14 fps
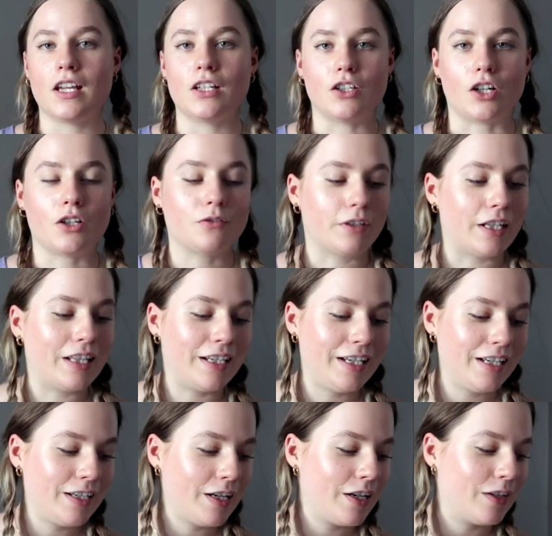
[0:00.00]
not
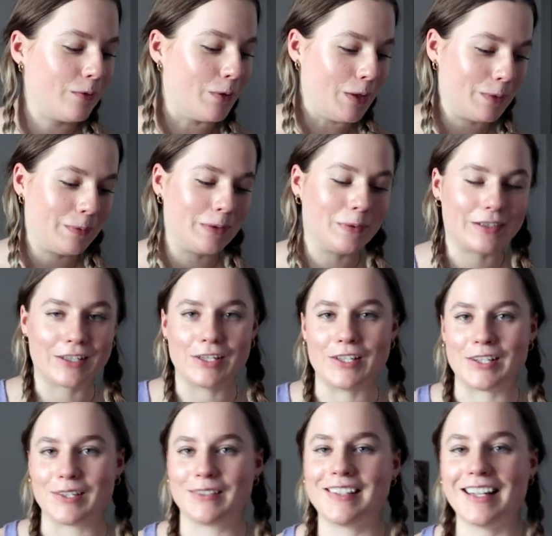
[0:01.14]
really what we want
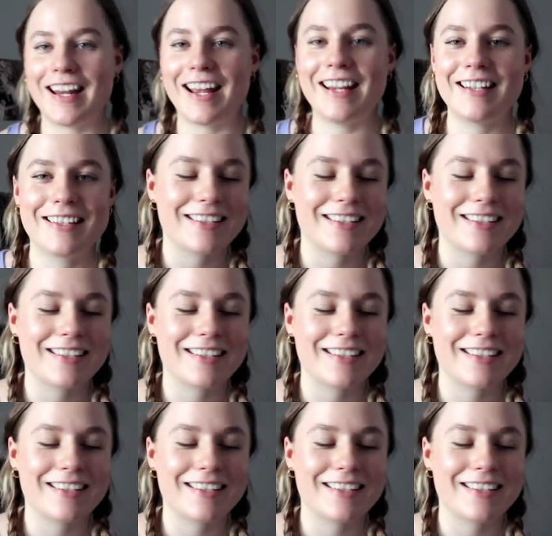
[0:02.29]
to do today.